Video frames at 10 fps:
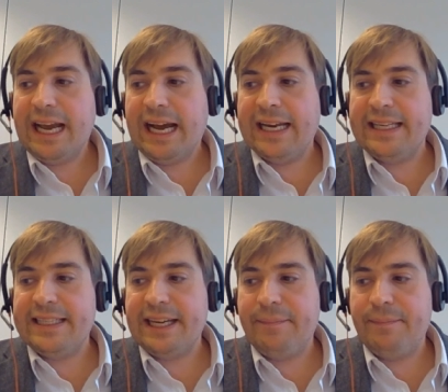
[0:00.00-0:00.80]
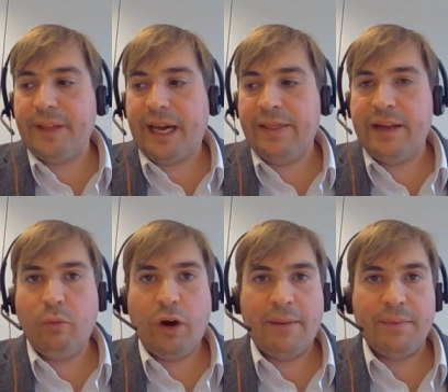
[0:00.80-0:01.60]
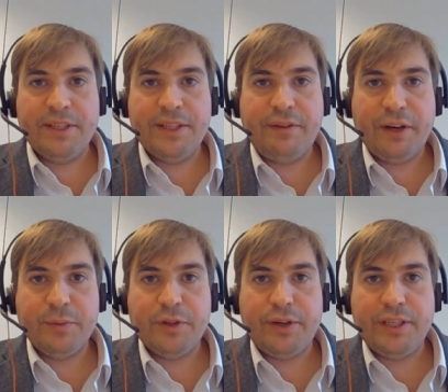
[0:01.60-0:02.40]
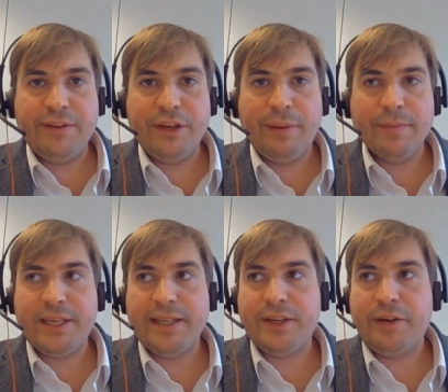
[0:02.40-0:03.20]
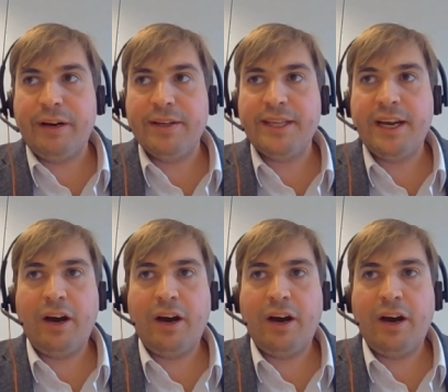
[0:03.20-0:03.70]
And um, and then what happens is the vast majority of EU member states turn around and say,